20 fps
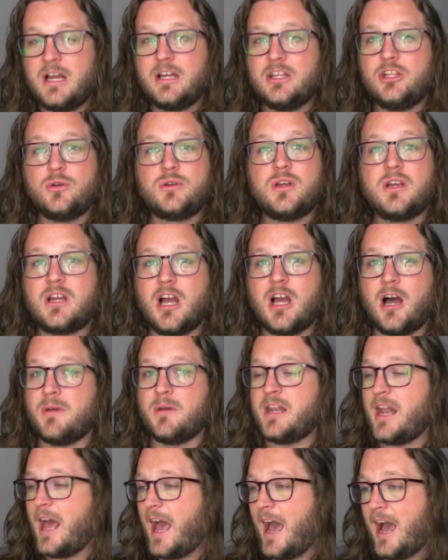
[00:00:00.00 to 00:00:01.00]
you can come
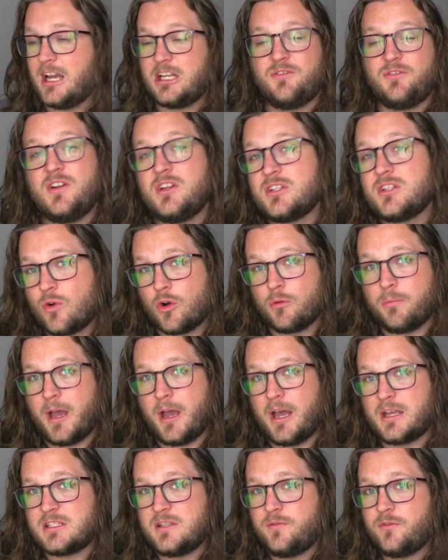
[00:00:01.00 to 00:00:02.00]
in, activate his core
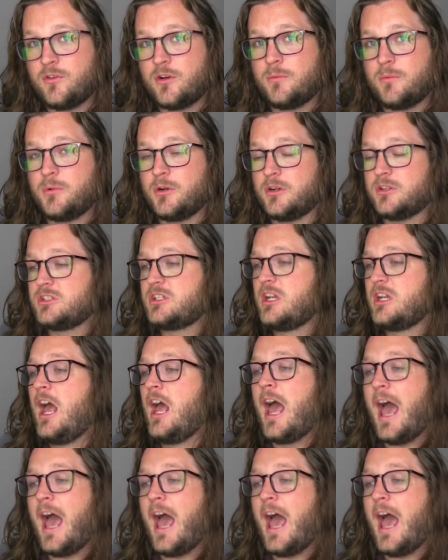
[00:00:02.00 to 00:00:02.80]
passive for a burst,